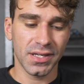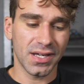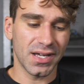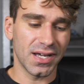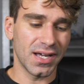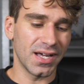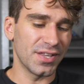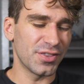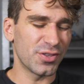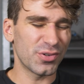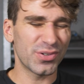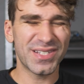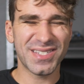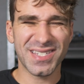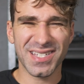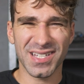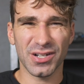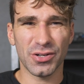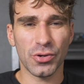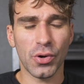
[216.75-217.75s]
There
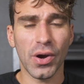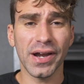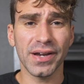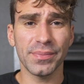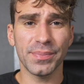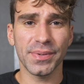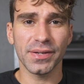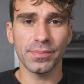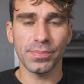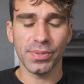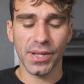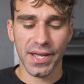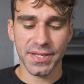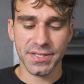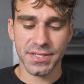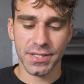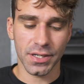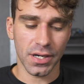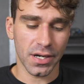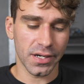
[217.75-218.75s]
is quite a bit of
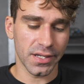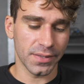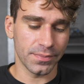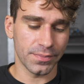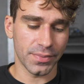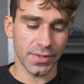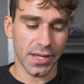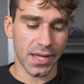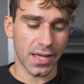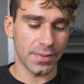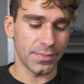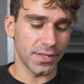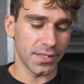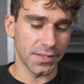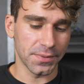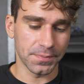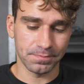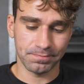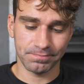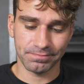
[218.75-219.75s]
plastic on it, but I
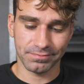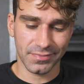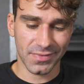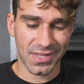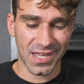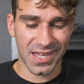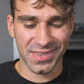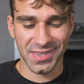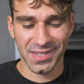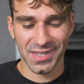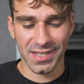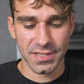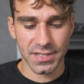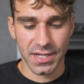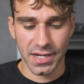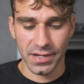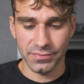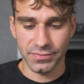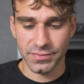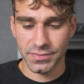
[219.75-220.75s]
mean, I think that's
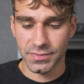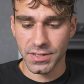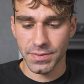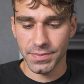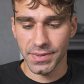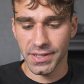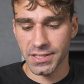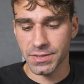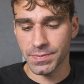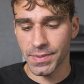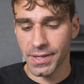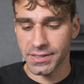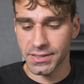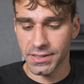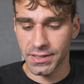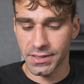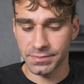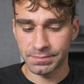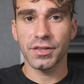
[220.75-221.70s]
kind of to be expected.